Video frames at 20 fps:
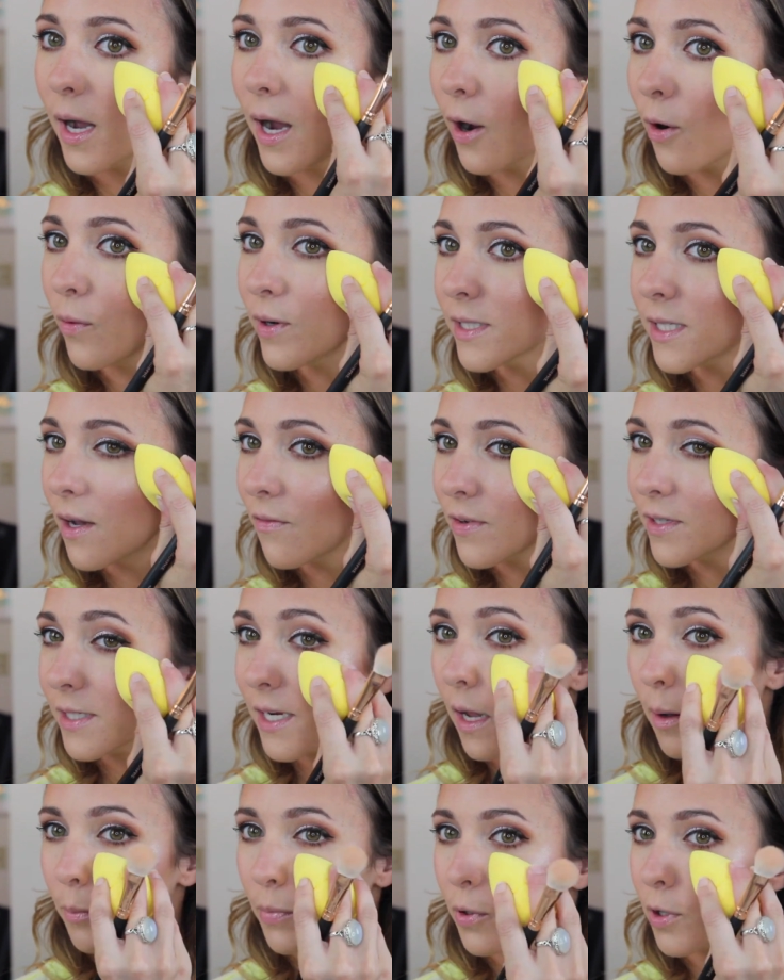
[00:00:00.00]
I always have a
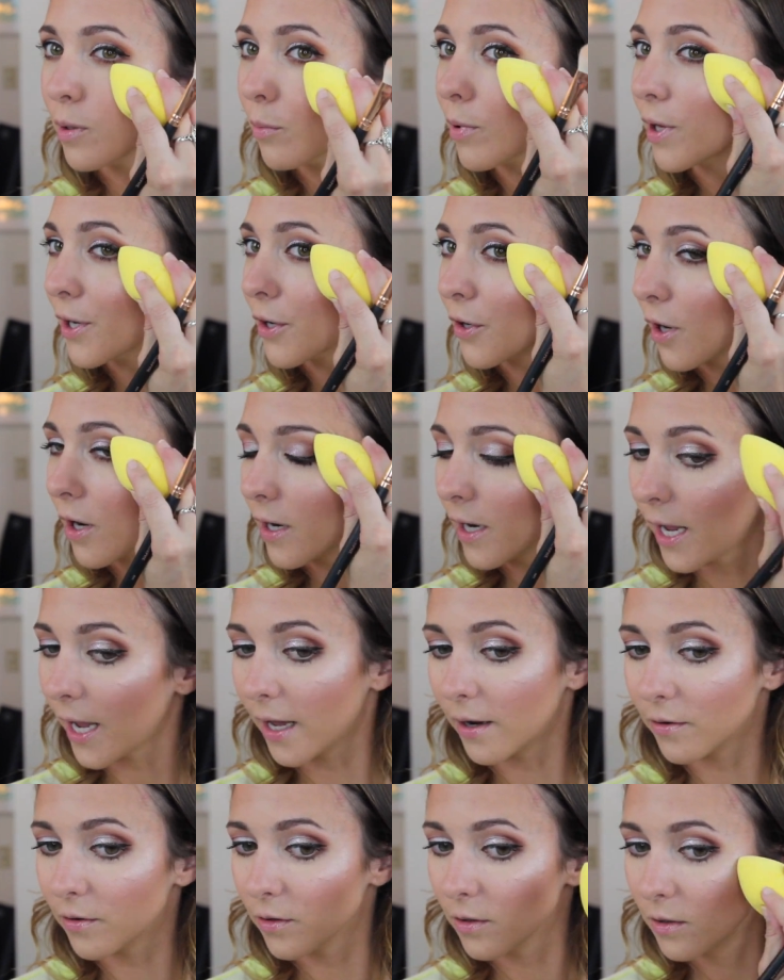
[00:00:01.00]
damp beauty blender on
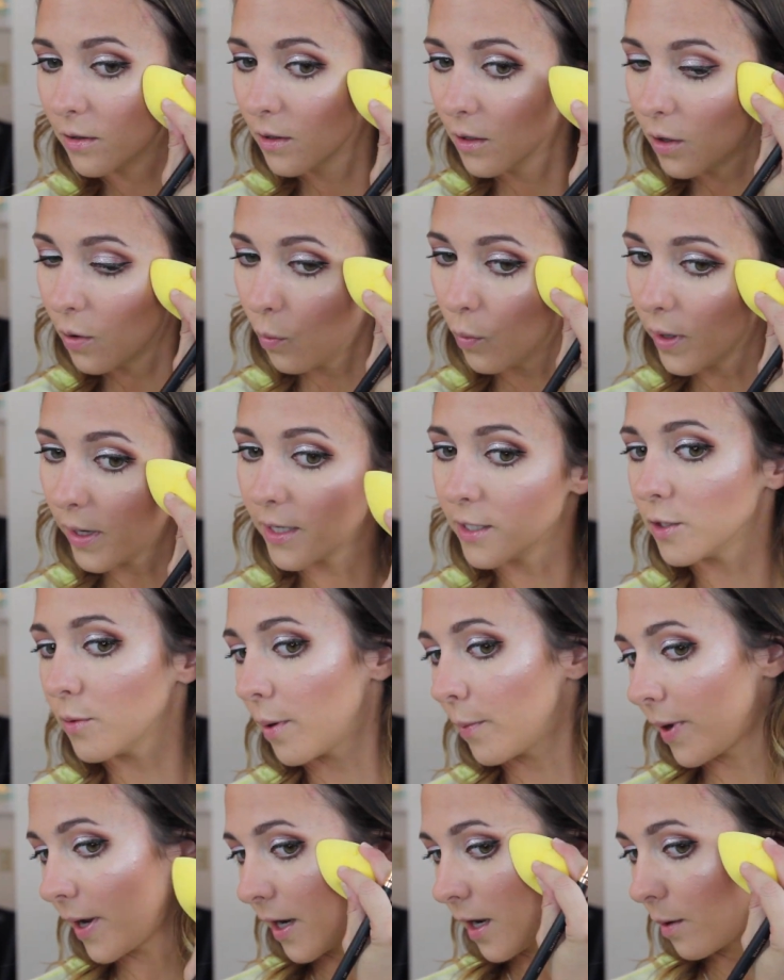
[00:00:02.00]
hand when I do
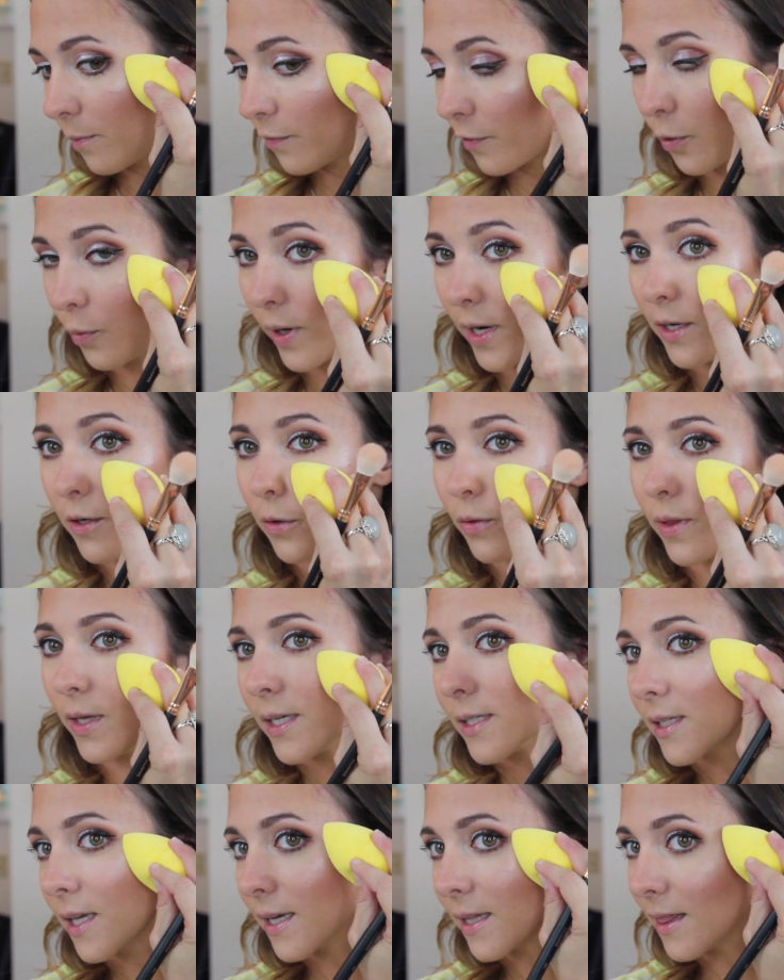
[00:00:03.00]
my makeup, for when I do
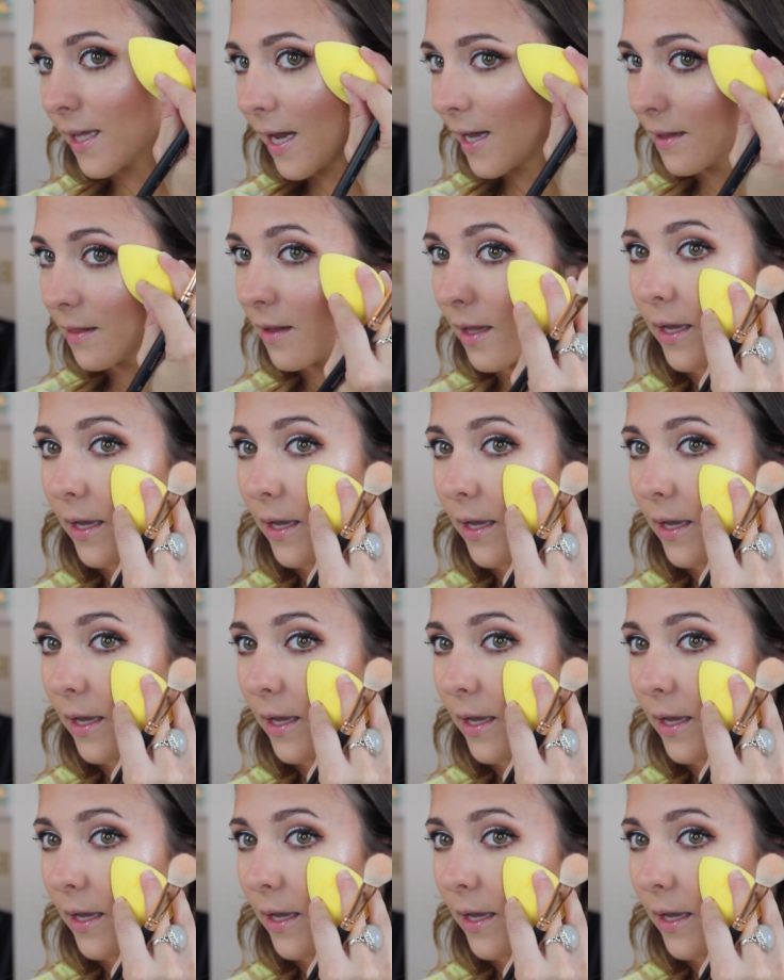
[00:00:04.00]
things like that.